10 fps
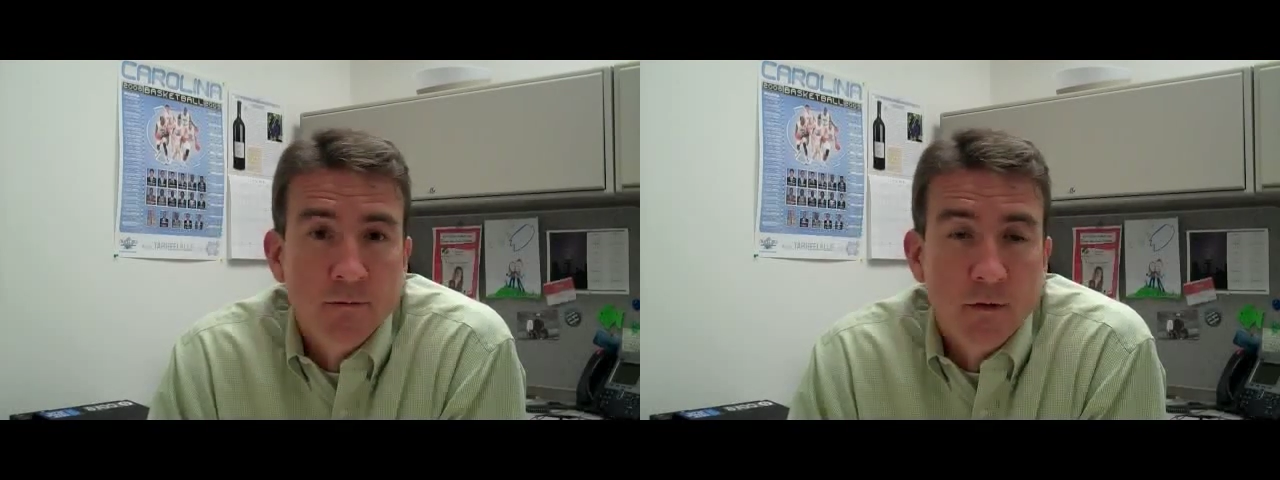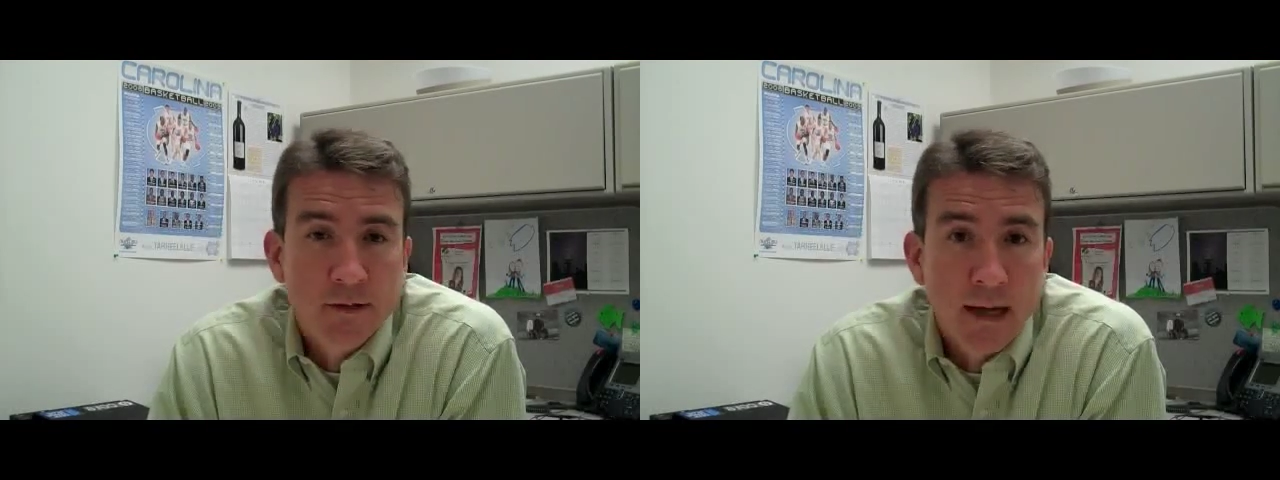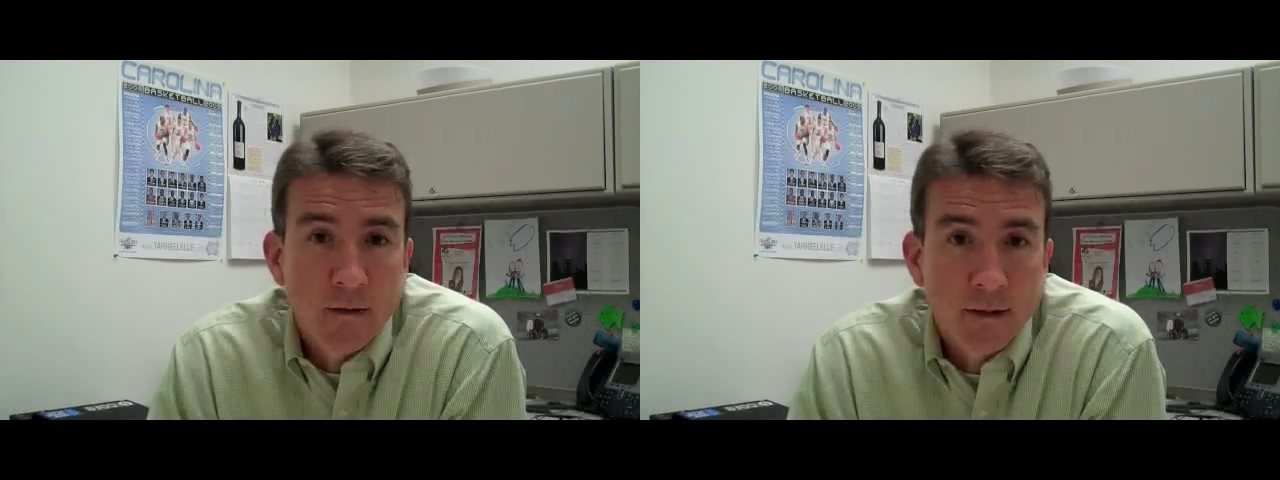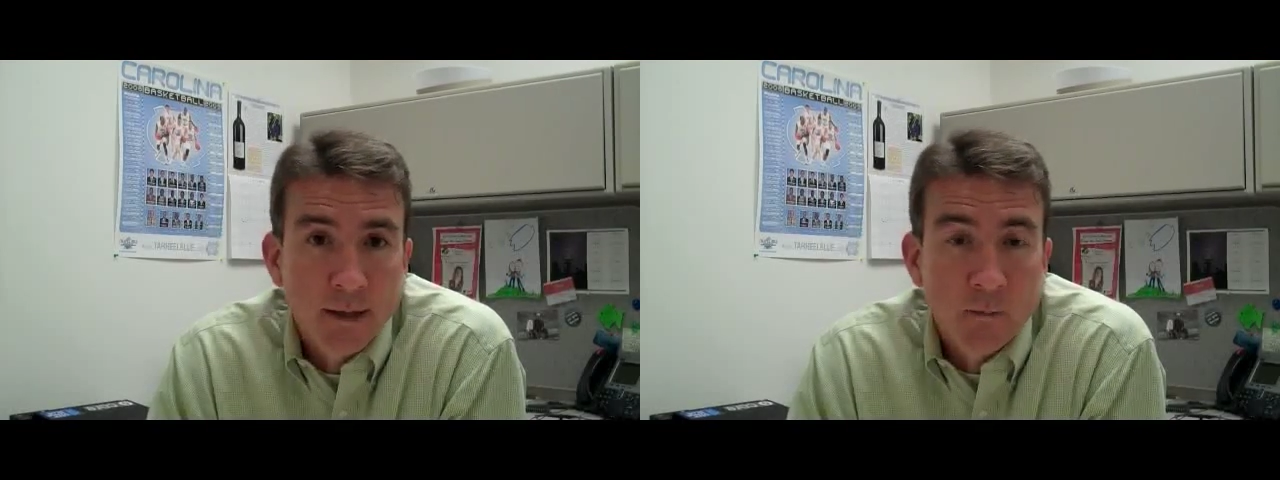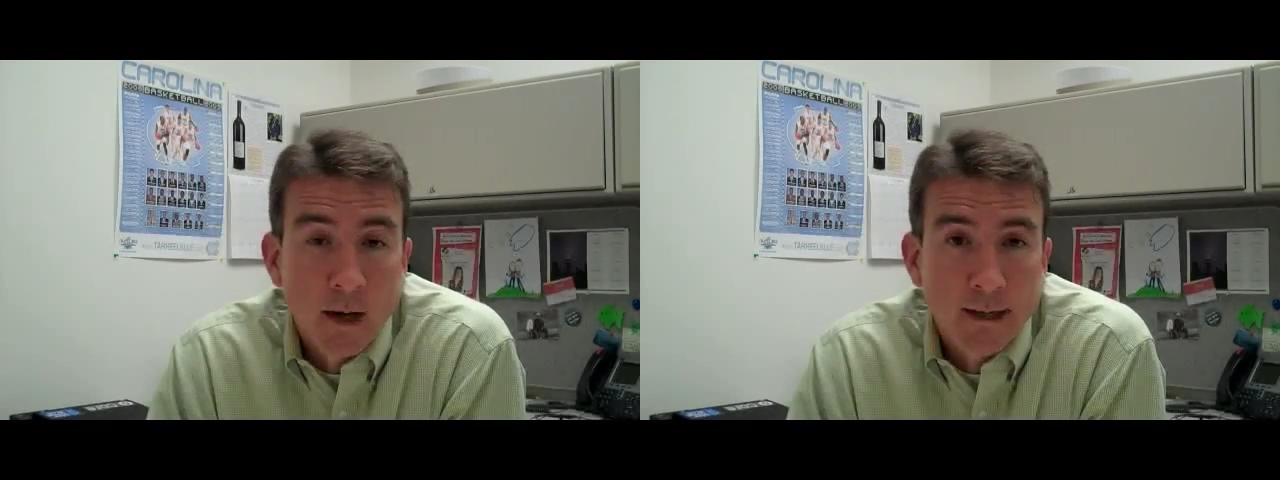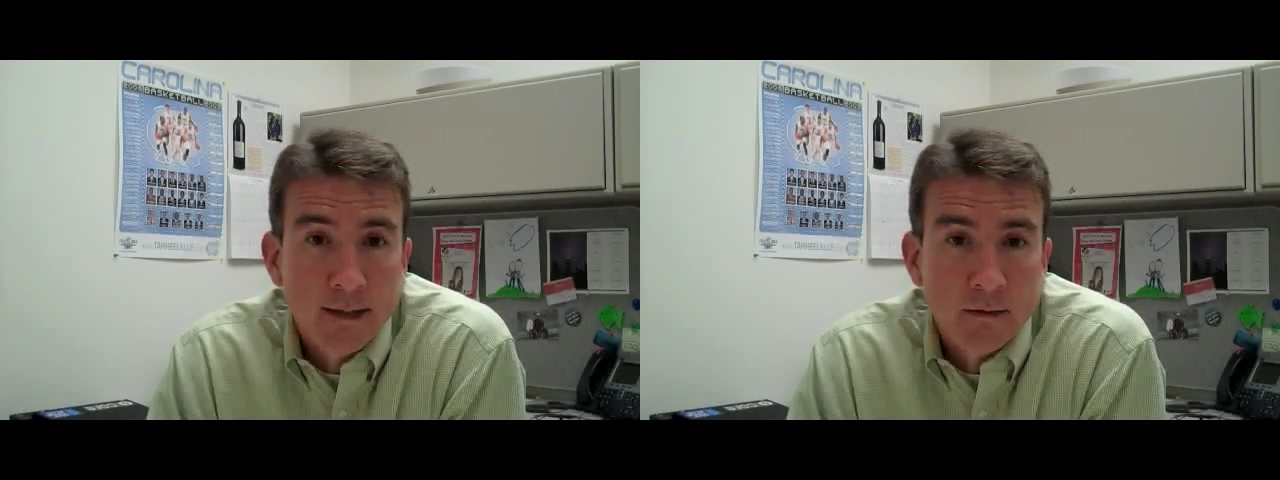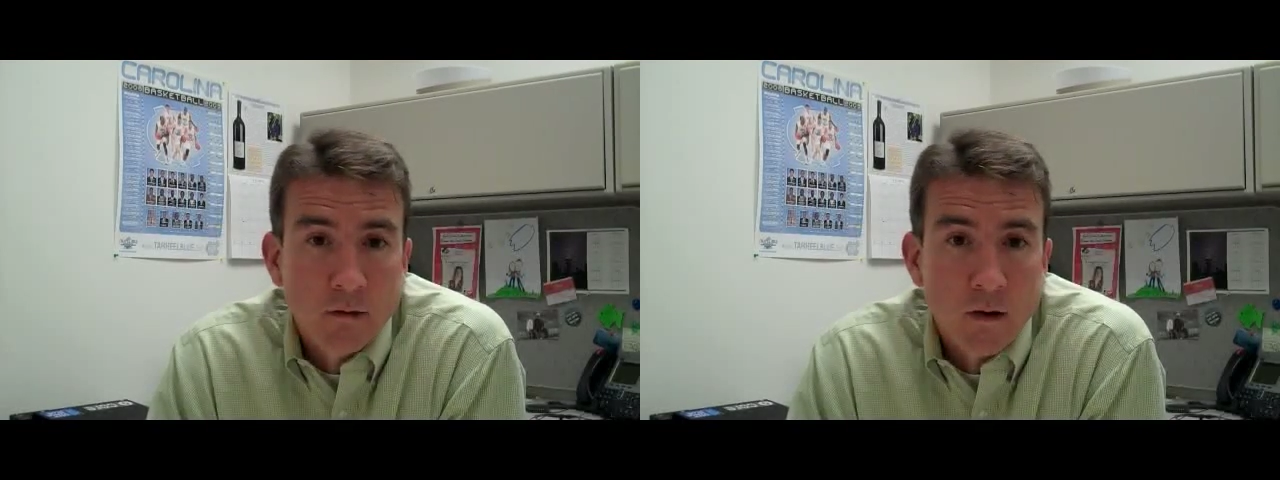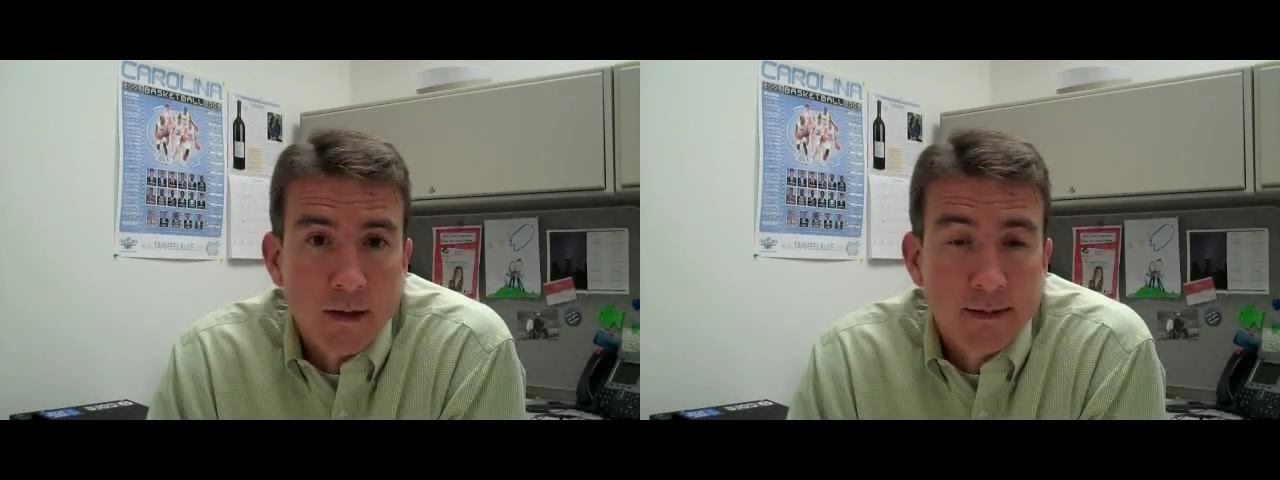far as how the data might get
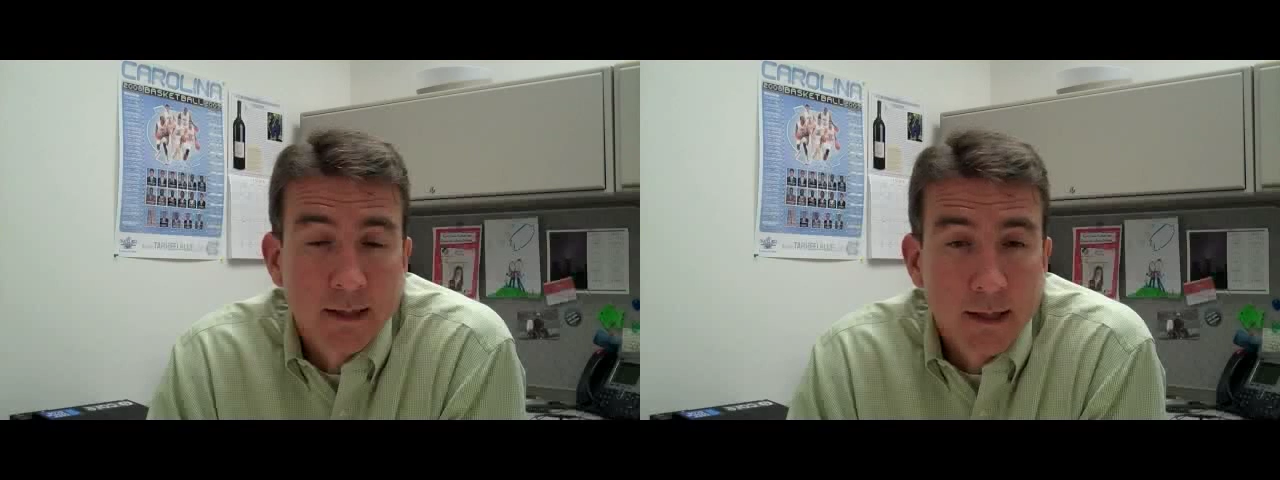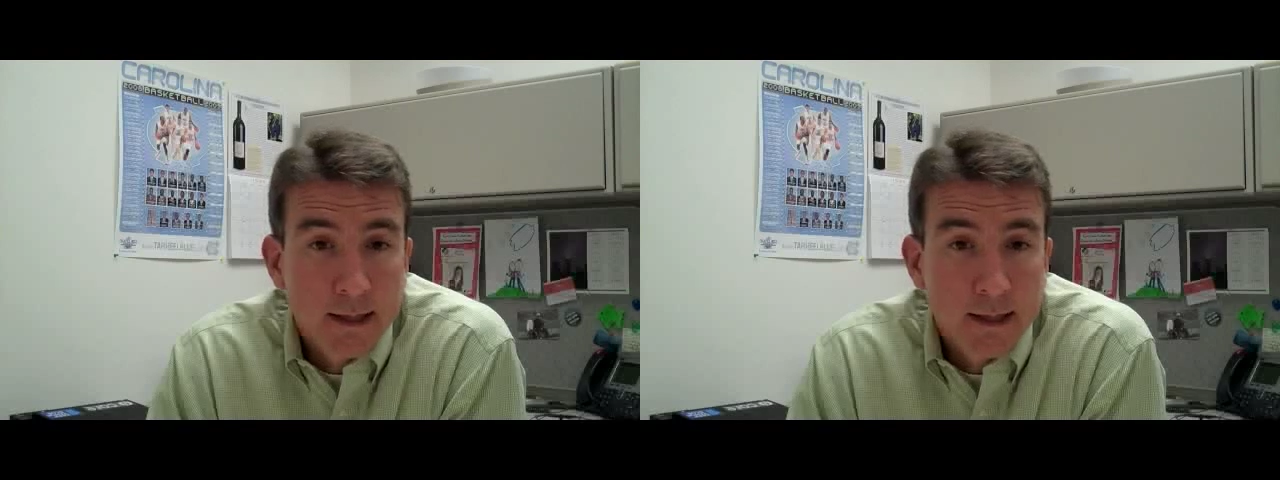lost,